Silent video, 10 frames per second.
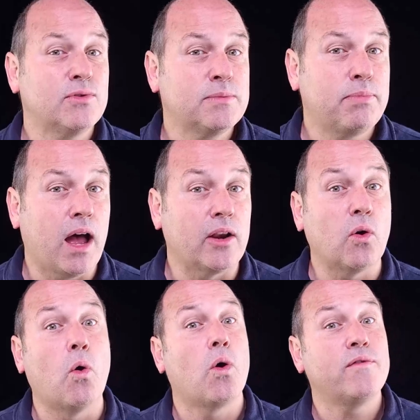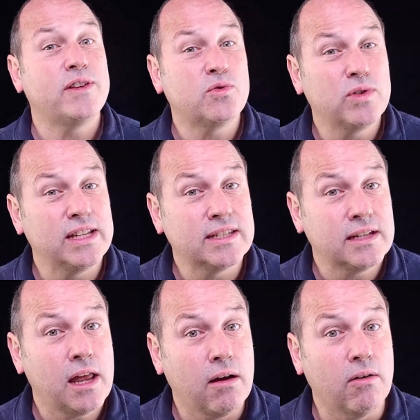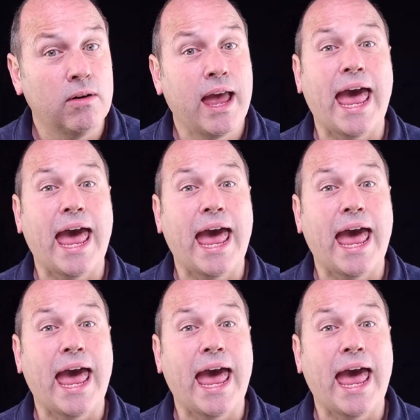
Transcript: respond, or if it's really slow,